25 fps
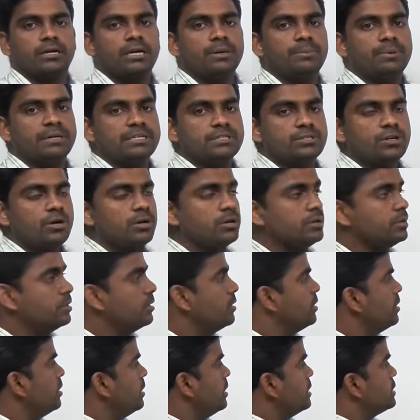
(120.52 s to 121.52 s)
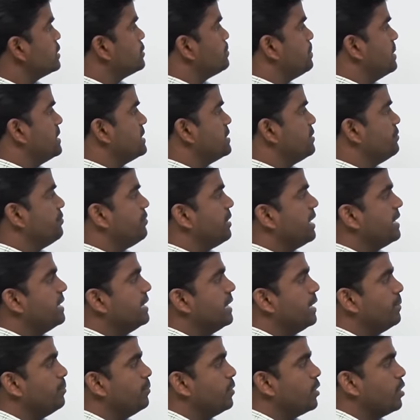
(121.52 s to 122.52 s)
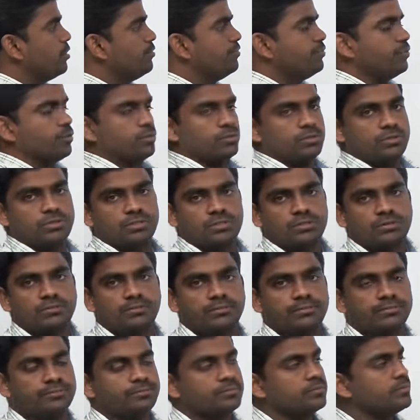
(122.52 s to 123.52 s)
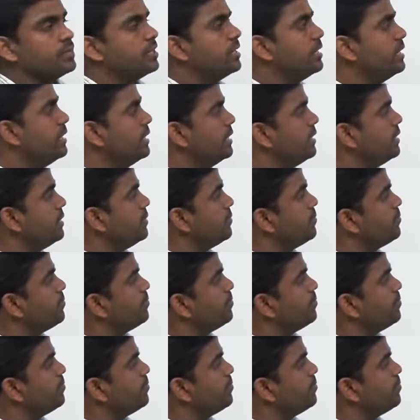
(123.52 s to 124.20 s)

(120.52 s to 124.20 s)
depends on specified number of rows here